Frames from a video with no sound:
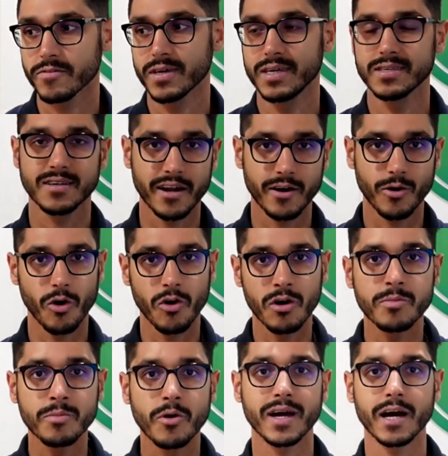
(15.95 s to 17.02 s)
He's got a whole
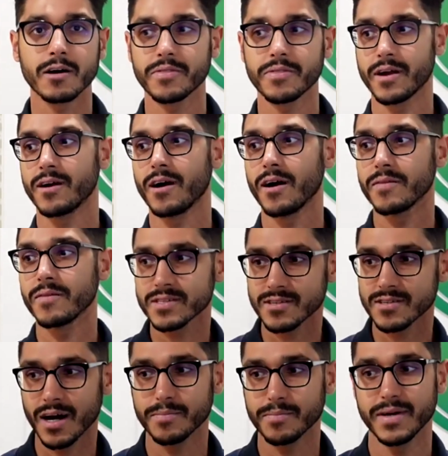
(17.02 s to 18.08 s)
book out there on this
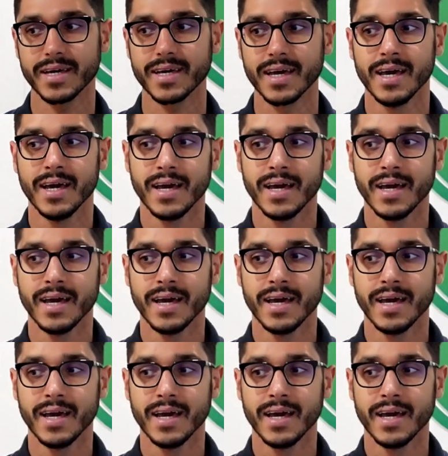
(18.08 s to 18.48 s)
topic,